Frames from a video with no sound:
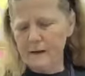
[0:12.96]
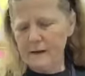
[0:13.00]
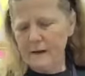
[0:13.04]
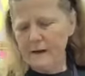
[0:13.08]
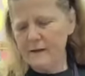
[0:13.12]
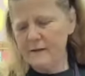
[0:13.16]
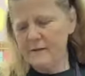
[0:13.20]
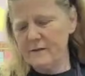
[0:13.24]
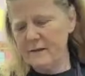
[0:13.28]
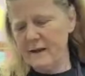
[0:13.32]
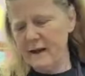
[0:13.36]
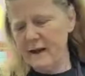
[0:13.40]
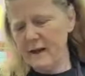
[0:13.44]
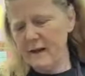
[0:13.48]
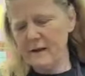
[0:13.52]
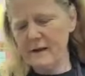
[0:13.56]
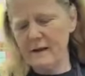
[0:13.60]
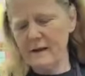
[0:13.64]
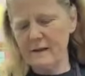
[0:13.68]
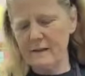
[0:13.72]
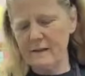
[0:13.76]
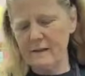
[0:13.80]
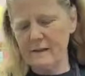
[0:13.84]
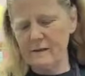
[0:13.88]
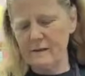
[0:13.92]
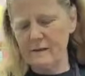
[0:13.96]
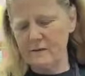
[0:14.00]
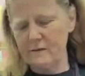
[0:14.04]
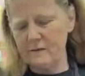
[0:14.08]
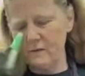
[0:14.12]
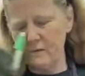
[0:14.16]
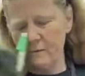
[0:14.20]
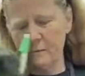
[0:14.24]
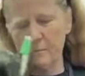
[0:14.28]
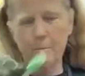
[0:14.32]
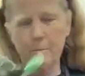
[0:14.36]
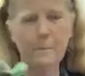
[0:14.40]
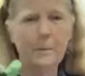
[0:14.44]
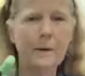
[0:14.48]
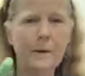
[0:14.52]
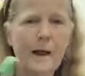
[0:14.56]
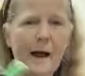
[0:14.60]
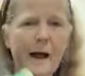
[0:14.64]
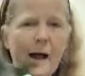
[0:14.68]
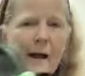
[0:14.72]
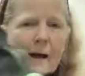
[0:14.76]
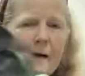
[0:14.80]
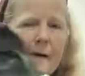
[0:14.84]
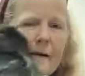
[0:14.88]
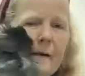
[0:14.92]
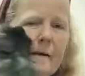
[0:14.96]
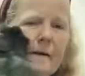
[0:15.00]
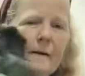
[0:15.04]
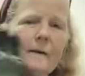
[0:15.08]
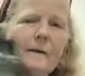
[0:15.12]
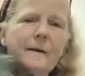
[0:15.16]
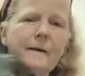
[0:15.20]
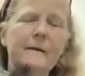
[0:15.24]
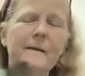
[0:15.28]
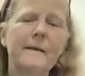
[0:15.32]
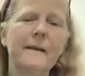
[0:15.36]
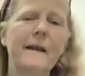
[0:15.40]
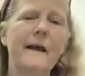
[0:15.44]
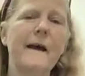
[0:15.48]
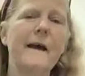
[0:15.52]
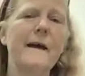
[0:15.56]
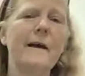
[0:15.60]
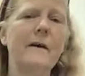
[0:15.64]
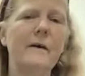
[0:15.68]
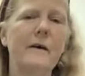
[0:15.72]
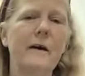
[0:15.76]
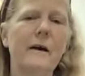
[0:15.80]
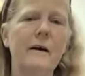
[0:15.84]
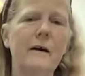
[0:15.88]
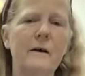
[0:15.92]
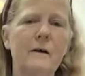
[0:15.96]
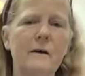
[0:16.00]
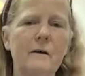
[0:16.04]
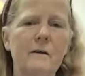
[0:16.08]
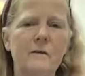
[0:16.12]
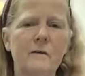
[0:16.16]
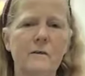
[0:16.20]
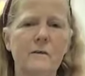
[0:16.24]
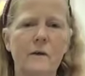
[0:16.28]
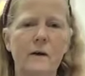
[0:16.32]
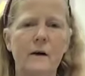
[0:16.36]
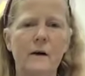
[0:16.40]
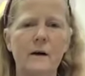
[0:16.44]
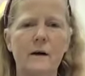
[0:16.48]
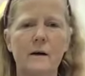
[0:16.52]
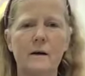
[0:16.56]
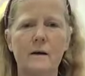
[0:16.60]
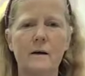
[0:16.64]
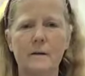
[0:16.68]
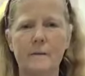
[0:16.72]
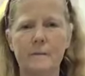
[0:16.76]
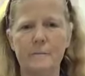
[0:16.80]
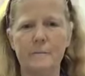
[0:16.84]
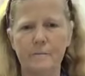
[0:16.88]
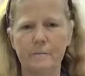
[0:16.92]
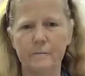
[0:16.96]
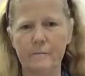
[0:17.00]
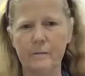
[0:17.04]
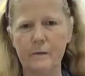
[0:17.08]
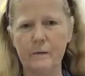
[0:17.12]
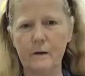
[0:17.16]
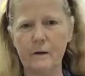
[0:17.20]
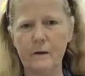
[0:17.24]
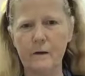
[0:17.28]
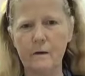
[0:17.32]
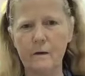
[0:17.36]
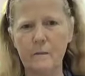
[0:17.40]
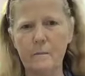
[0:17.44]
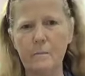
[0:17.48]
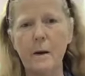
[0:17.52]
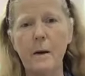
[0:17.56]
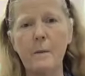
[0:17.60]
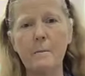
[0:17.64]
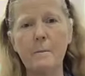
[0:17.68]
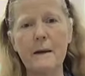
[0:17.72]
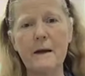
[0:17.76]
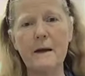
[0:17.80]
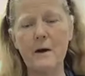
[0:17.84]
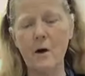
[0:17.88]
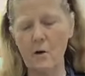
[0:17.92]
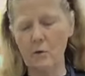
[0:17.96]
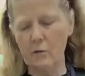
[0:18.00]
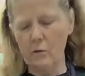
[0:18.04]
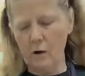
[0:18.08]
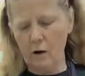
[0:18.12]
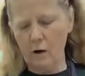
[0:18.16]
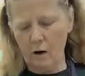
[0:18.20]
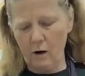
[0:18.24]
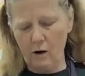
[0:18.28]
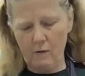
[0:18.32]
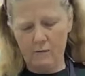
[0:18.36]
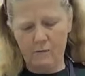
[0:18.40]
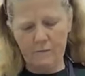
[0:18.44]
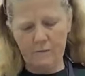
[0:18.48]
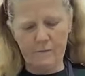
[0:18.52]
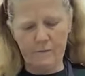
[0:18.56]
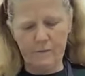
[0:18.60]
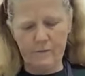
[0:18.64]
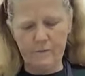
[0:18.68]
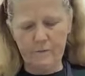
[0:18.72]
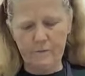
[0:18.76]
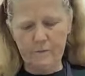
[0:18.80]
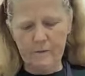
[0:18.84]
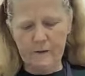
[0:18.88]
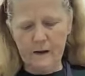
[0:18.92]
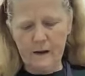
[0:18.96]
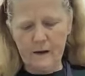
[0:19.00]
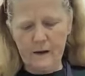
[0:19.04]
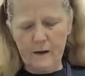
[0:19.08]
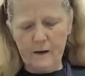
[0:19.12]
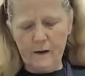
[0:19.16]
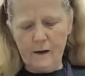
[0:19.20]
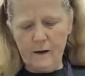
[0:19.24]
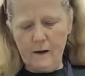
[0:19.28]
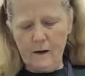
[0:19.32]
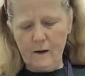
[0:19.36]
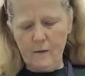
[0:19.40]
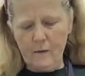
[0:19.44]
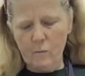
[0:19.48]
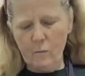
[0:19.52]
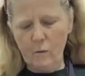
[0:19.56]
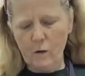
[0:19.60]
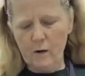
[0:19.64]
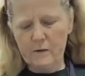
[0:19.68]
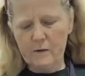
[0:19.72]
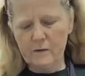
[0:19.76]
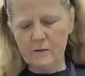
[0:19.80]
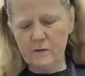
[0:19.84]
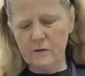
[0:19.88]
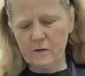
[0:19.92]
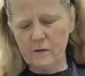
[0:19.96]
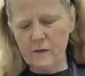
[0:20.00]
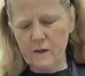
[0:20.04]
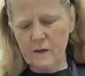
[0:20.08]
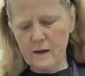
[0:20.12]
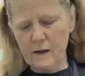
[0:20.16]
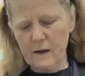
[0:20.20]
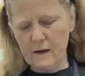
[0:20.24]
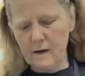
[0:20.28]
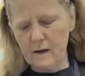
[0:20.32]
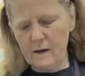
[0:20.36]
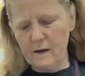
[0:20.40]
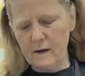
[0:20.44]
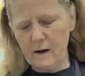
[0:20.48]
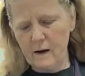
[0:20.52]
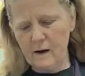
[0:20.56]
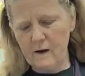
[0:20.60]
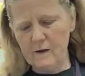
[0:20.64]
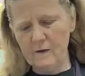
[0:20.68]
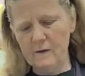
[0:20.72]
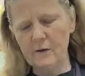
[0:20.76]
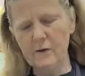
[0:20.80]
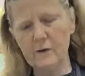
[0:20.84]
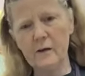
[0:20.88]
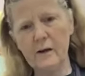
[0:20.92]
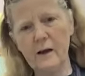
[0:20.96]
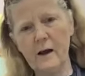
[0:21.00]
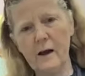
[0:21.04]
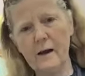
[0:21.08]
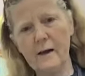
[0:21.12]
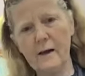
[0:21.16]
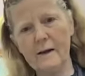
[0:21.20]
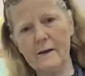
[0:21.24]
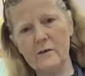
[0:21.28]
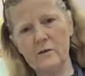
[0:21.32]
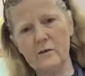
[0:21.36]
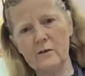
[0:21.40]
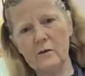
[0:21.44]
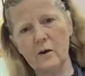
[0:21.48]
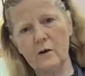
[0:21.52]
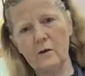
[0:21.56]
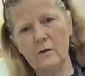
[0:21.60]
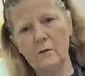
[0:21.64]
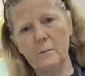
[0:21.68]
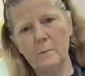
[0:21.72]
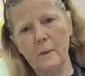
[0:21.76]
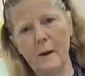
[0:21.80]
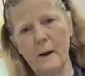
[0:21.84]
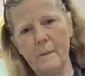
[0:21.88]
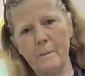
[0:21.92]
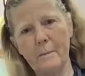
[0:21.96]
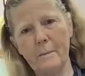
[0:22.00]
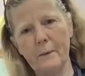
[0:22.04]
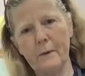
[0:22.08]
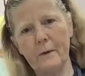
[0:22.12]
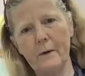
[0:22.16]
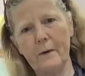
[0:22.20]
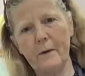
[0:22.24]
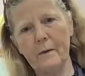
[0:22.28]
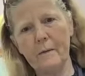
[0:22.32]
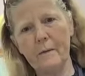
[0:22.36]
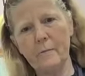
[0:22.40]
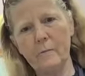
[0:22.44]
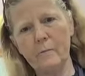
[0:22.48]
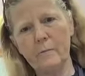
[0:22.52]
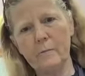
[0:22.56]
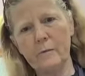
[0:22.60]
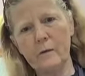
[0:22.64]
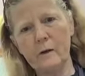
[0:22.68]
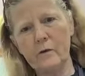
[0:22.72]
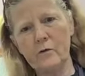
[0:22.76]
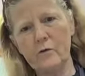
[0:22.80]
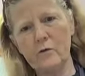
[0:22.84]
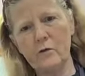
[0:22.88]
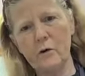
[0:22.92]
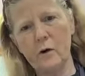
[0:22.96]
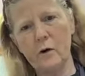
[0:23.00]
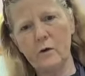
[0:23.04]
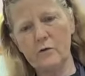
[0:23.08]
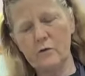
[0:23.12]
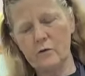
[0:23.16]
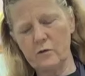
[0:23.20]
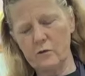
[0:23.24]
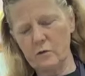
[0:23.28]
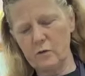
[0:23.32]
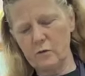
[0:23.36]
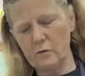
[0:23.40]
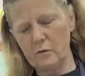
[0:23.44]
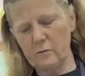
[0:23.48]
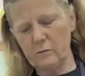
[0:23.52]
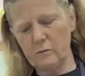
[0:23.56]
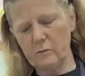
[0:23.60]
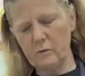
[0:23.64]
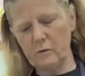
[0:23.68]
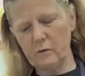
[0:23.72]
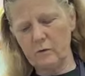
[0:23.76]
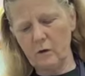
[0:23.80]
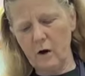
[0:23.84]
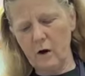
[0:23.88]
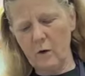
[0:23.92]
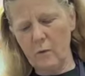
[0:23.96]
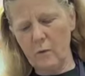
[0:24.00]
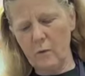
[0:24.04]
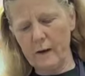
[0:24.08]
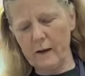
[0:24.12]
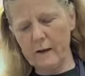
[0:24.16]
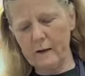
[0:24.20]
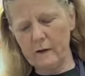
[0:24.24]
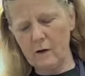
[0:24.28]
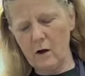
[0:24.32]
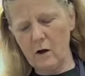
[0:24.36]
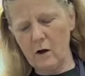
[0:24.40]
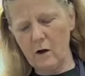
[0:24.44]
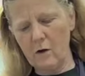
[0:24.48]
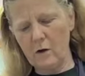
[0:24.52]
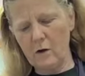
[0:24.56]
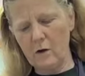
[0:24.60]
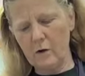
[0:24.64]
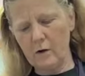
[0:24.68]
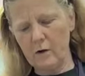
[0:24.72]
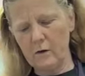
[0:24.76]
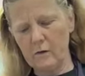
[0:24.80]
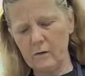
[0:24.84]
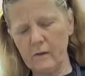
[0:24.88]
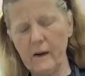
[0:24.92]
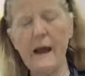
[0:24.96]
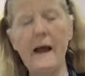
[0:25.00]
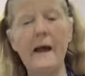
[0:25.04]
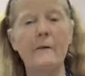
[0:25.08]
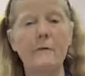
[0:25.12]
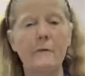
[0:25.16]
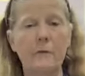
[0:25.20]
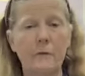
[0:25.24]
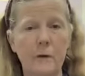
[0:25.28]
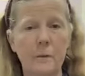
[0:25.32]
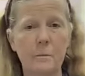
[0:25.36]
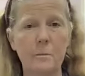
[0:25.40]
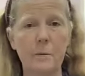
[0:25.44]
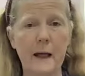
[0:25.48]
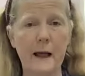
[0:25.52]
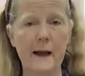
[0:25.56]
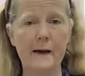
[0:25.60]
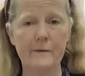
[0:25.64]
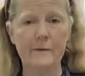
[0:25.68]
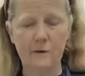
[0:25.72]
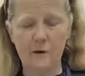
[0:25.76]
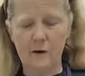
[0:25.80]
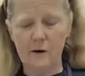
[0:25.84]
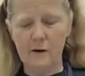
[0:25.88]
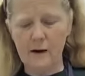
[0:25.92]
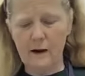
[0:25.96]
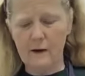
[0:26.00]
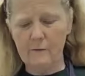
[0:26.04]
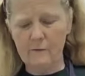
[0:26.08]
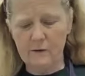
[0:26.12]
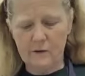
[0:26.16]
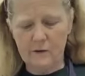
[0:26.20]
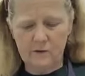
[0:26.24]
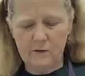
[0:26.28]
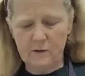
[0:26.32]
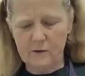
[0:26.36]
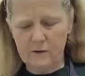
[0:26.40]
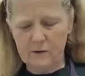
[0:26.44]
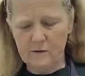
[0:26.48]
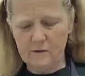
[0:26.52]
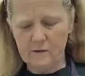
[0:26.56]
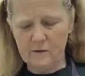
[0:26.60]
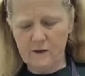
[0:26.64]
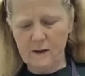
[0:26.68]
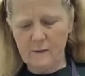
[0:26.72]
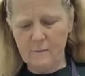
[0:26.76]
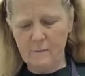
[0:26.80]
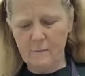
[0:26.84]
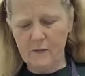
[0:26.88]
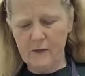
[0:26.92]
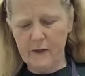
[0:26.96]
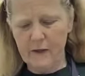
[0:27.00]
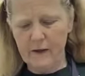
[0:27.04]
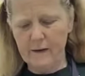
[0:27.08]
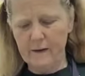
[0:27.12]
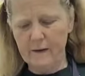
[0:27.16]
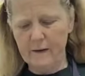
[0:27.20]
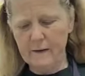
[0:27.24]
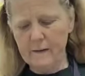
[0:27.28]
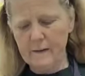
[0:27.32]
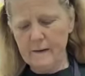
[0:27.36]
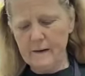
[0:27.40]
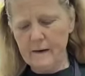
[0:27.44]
is getting this black layer of puppy coat off. Once the underlying salt and pepper starts to grow in longer, and for a black dog, obviously, the same thing,